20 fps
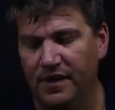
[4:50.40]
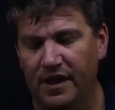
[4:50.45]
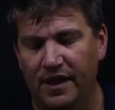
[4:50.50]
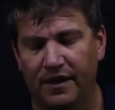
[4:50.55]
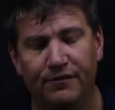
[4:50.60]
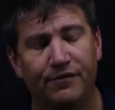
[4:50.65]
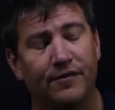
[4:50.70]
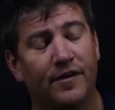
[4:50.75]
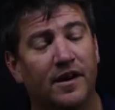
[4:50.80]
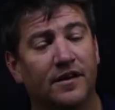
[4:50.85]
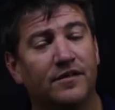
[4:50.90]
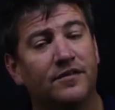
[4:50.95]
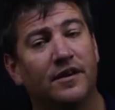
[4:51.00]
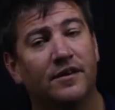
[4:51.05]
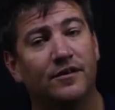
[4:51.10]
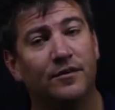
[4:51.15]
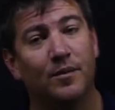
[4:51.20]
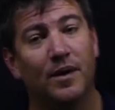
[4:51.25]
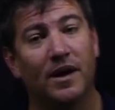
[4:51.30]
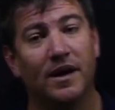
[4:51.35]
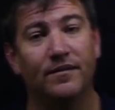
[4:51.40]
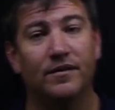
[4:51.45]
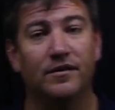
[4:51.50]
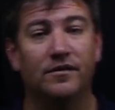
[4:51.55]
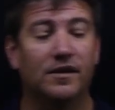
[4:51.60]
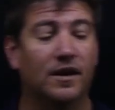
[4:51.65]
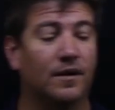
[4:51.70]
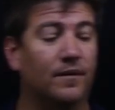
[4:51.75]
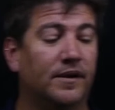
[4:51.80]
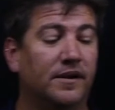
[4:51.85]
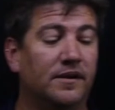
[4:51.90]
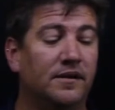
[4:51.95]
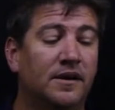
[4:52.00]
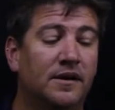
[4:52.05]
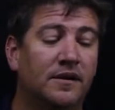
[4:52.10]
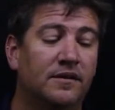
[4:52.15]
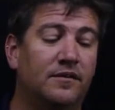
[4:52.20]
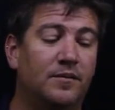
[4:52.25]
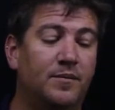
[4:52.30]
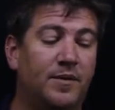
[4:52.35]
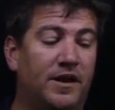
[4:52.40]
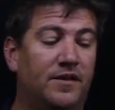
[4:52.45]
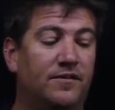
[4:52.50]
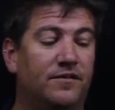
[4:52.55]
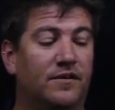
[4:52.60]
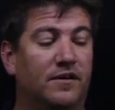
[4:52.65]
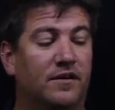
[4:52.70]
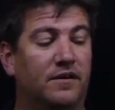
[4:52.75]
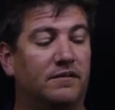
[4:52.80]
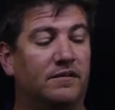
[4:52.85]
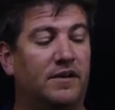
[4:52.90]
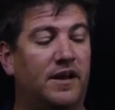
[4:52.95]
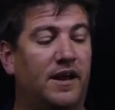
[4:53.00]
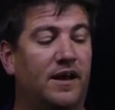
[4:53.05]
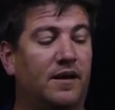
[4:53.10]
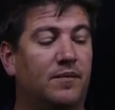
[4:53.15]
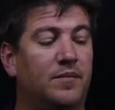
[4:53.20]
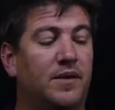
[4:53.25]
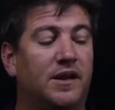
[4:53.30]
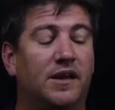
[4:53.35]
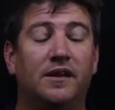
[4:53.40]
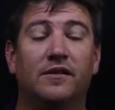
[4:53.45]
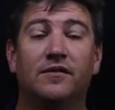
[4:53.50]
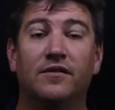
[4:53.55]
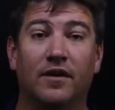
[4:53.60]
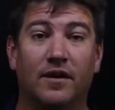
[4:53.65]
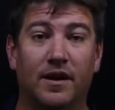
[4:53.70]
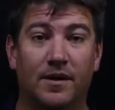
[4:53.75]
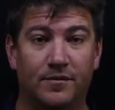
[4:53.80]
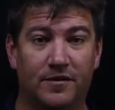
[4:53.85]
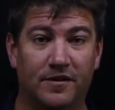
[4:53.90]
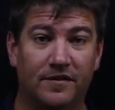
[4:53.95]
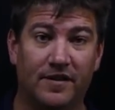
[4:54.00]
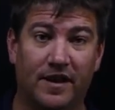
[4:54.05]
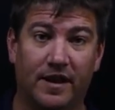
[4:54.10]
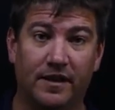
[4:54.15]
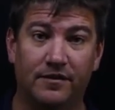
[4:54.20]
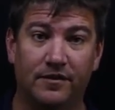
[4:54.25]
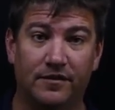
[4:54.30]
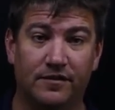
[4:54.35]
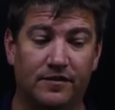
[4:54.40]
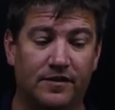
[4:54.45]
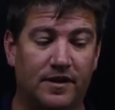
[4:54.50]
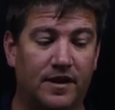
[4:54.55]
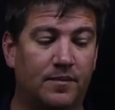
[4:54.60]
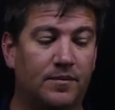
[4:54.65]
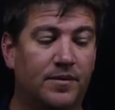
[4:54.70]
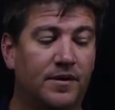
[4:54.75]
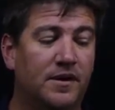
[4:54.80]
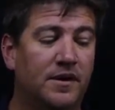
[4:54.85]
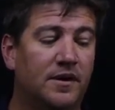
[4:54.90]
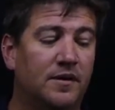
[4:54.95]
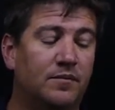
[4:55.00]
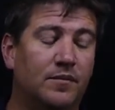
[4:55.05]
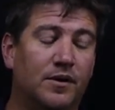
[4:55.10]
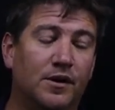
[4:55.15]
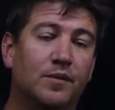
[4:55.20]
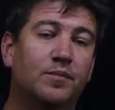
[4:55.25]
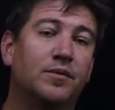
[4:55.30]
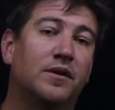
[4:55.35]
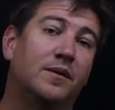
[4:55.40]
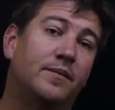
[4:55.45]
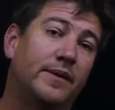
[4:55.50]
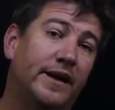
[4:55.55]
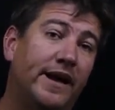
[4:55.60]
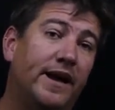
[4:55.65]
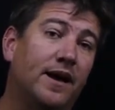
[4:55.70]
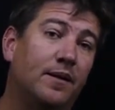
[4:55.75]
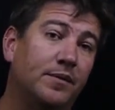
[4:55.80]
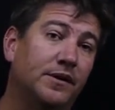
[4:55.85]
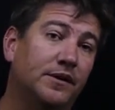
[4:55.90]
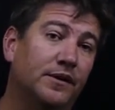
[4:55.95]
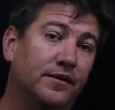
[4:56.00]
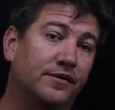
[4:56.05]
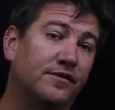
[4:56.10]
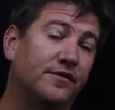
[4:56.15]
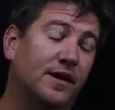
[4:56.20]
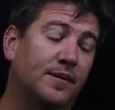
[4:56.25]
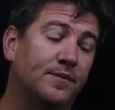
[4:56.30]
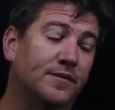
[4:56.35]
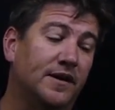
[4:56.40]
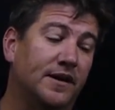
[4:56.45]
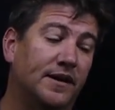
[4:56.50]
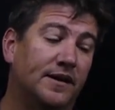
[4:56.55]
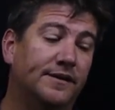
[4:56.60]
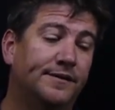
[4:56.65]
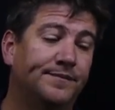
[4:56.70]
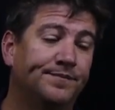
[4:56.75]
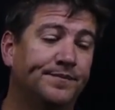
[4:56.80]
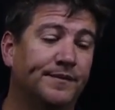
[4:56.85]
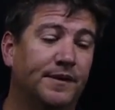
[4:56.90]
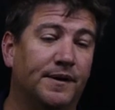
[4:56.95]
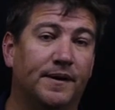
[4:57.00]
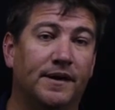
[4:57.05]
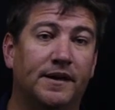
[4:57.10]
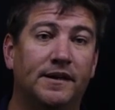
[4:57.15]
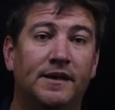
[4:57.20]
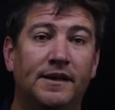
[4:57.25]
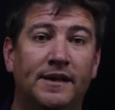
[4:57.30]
fast each wave is going depends on how many times it takes a step, multiplied by how big those steps are. All right,